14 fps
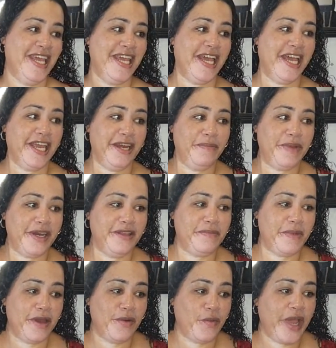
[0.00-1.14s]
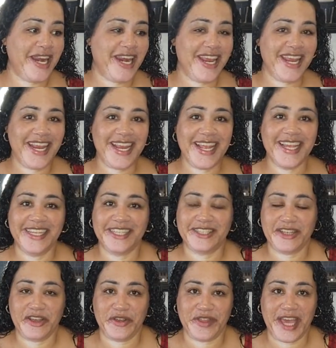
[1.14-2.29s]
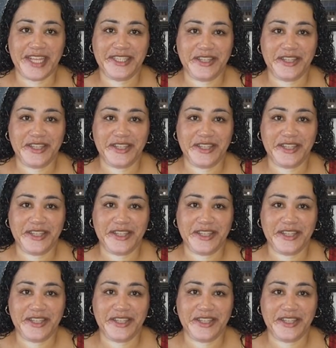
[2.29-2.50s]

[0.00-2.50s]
anybody's been waiting, so that's